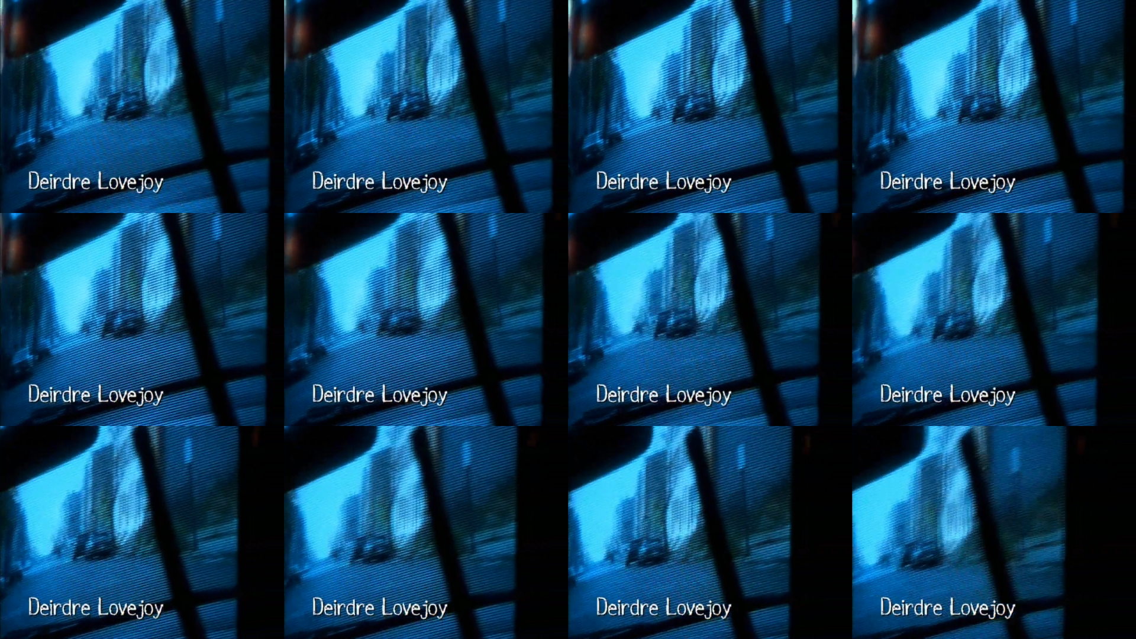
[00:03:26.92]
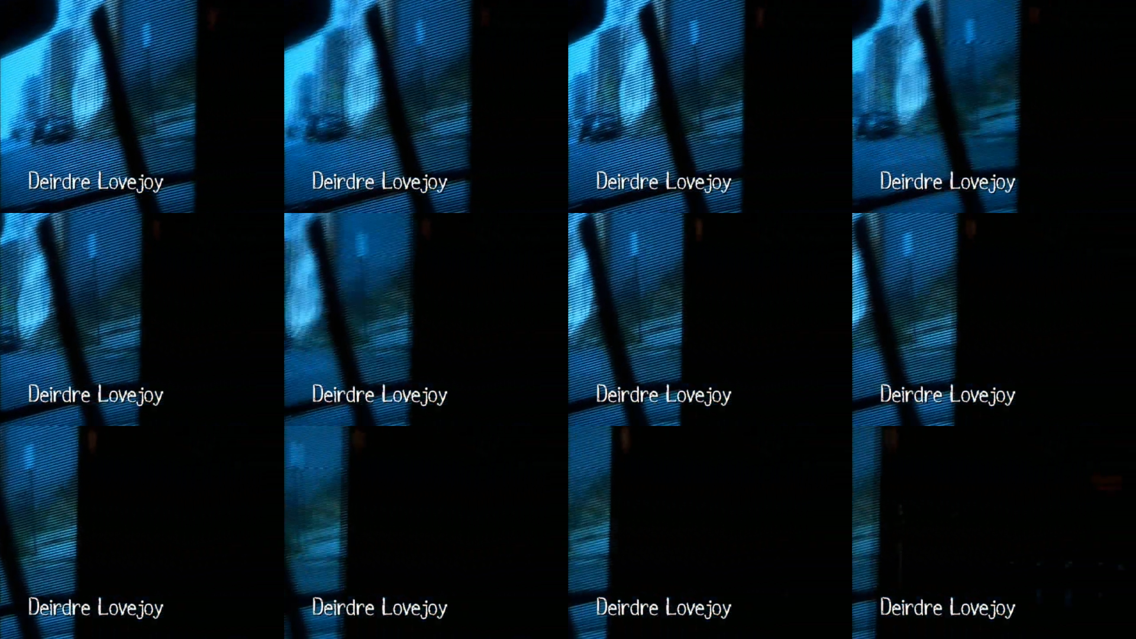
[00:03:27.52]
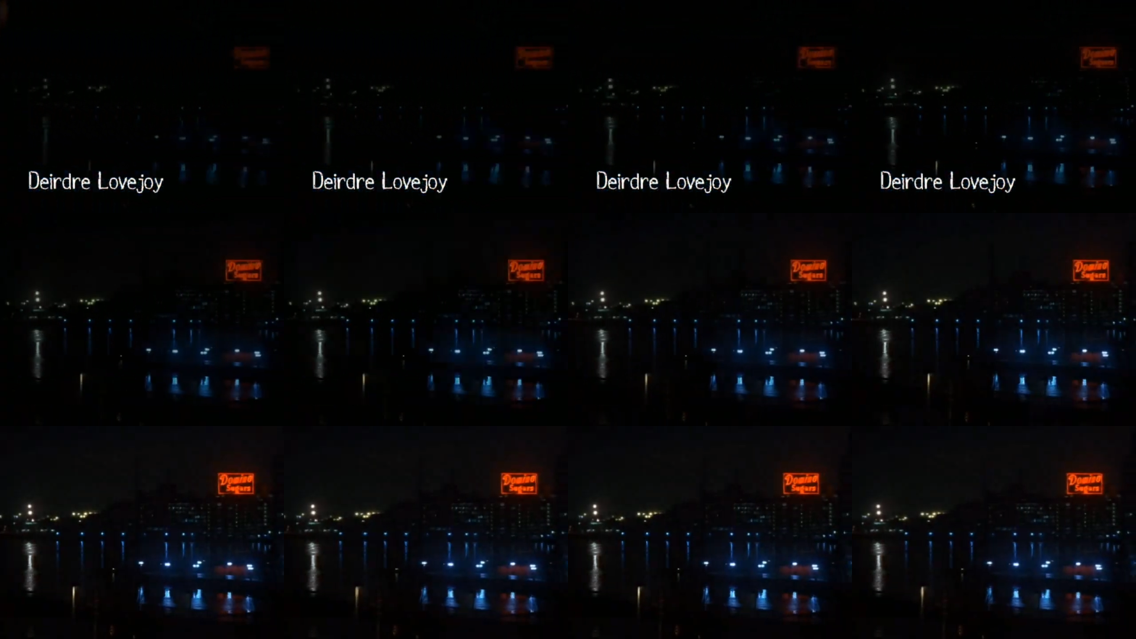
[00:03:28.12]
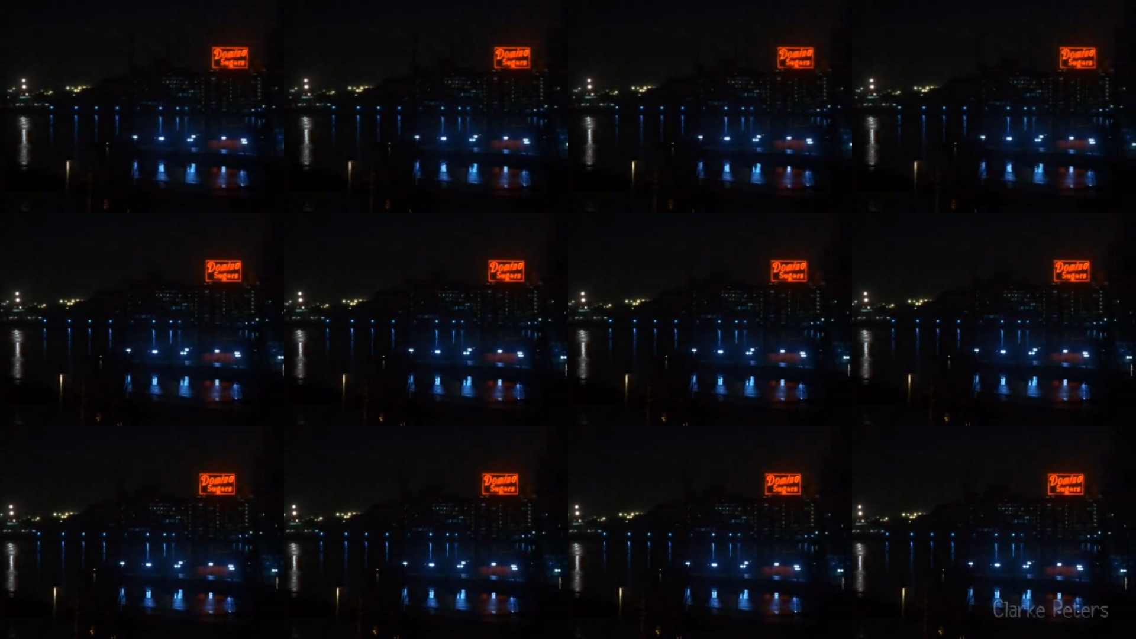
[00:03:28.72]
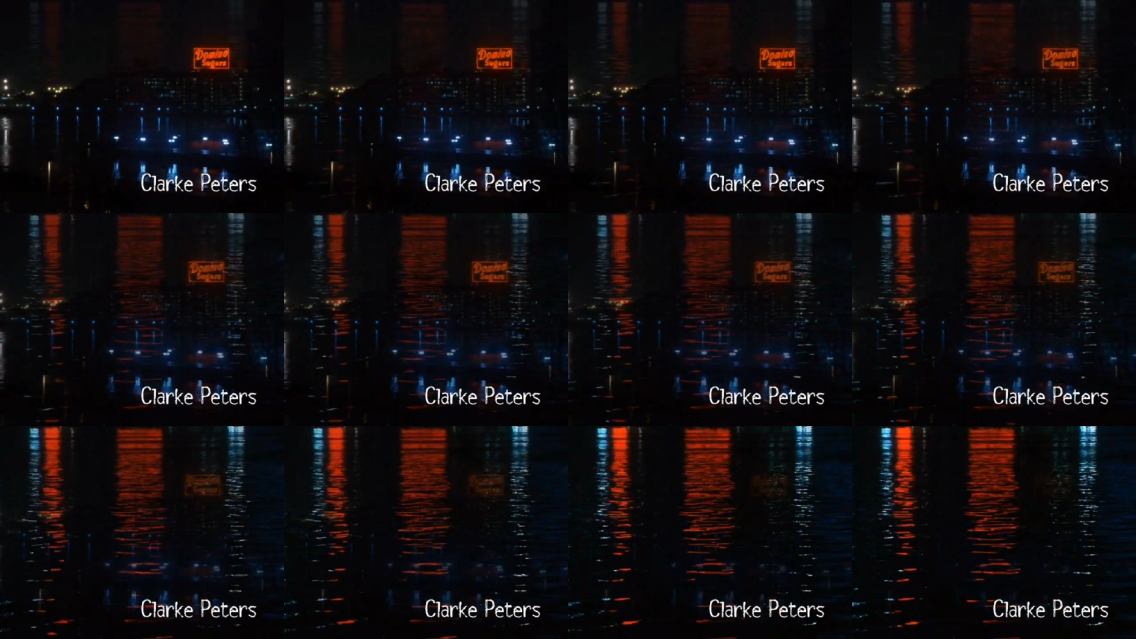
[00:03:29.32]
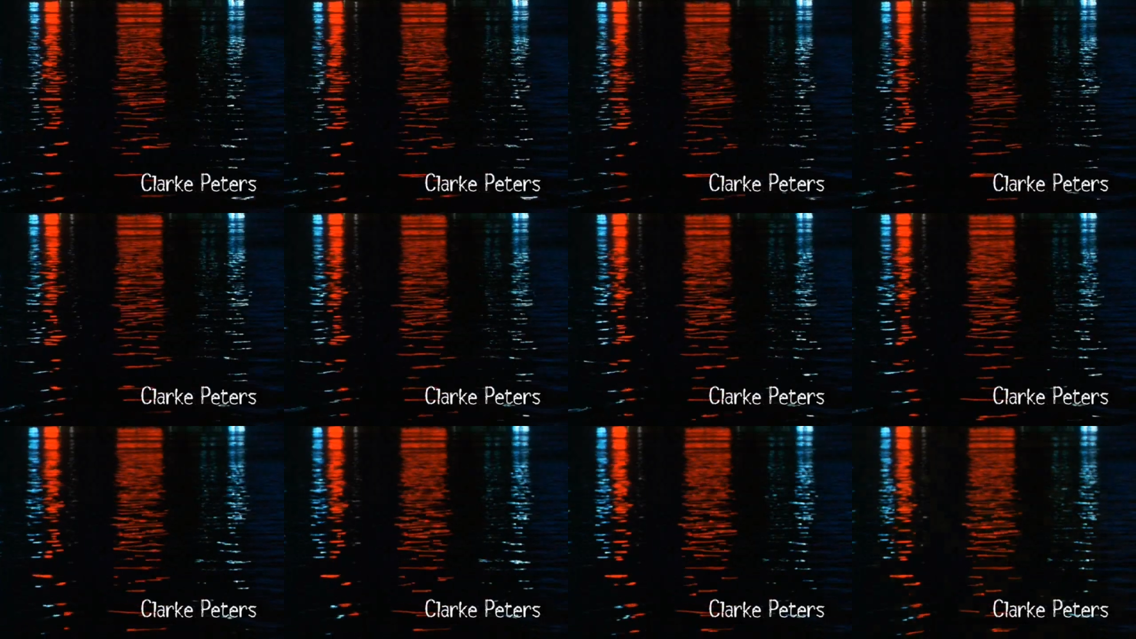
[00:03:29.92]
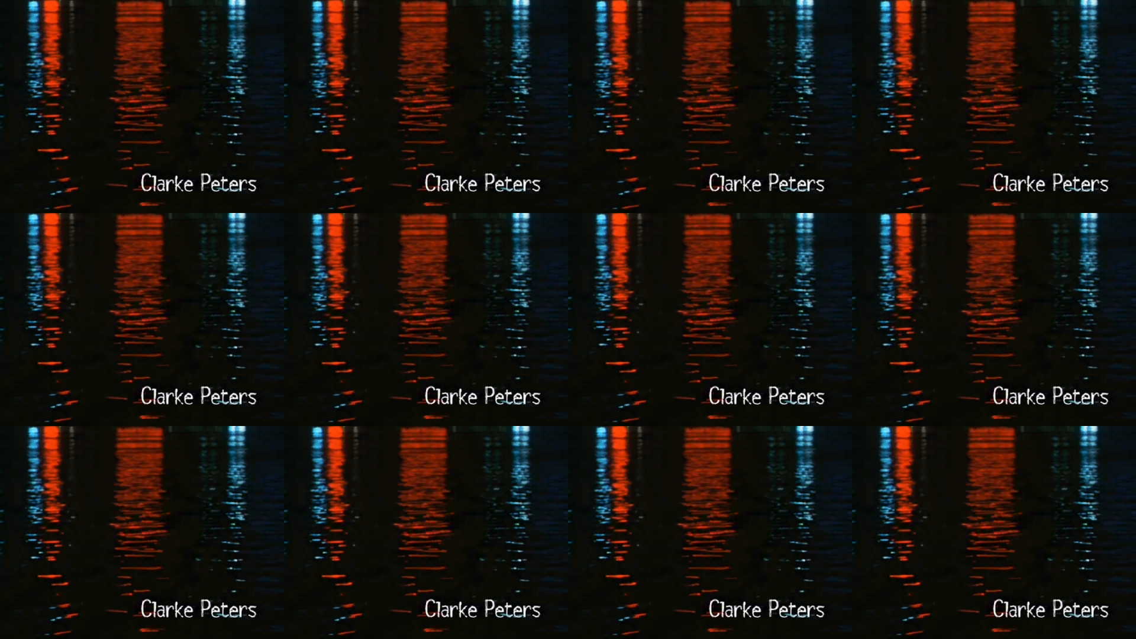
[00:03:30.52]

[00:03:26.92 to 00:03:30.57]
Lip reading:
Nobody's mouth can be seen.